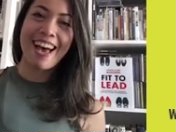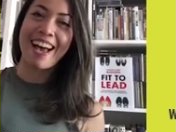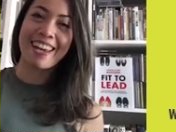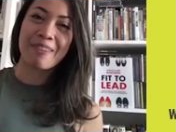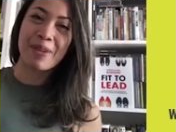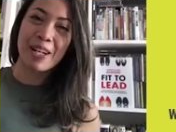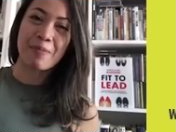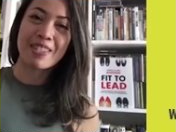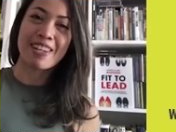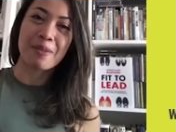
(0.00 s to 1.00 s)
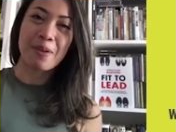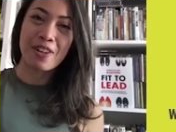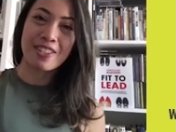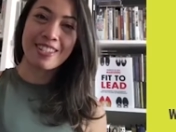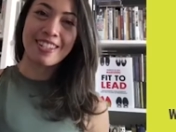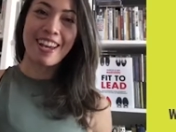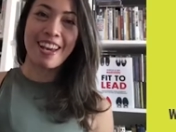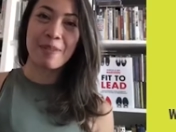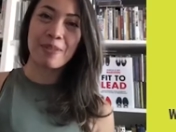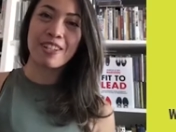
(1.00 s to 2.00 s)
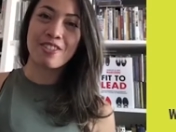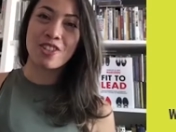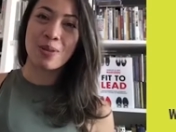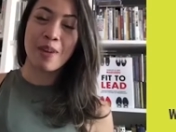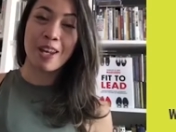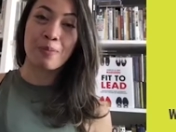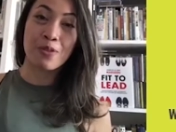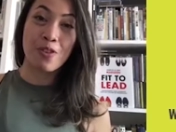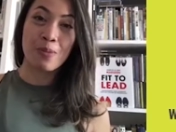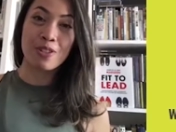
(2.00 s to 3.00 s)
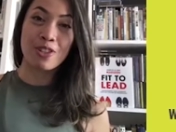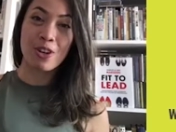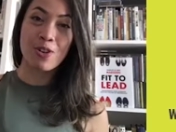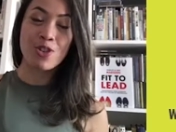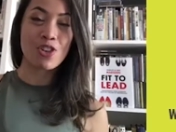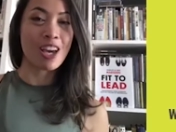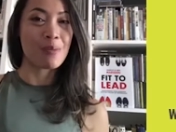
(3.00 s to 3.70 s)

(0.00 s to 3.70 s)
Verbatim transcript: Hi, my name is Sari Marsden. I'm leadership and performance coach.